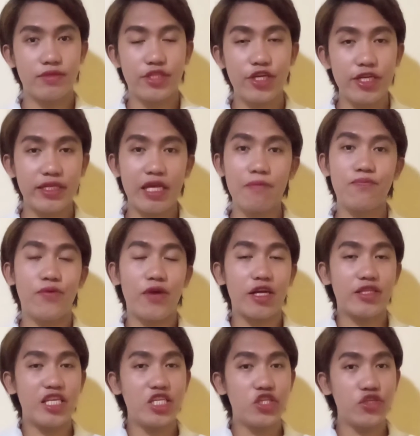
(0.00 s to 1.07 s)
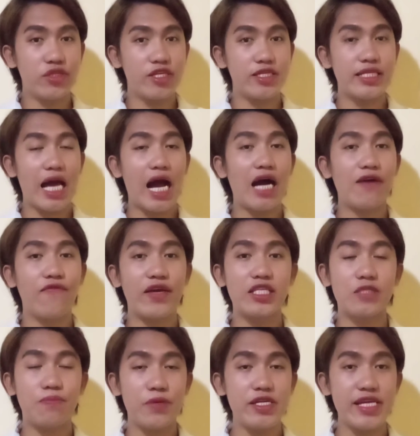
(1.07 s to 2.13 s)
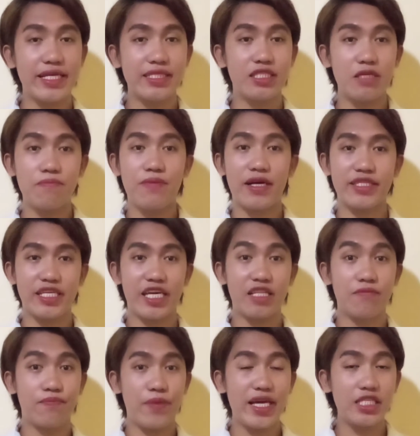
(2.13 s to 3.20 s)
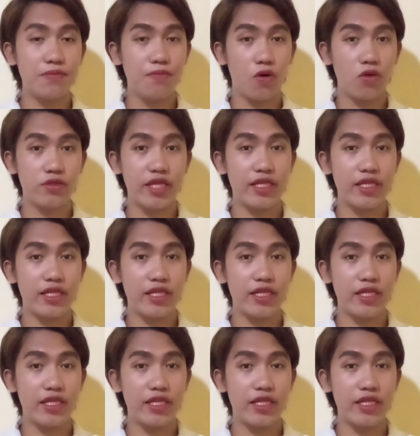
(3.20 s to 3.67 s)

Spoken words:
certain practitioners have experience in batting in baseball,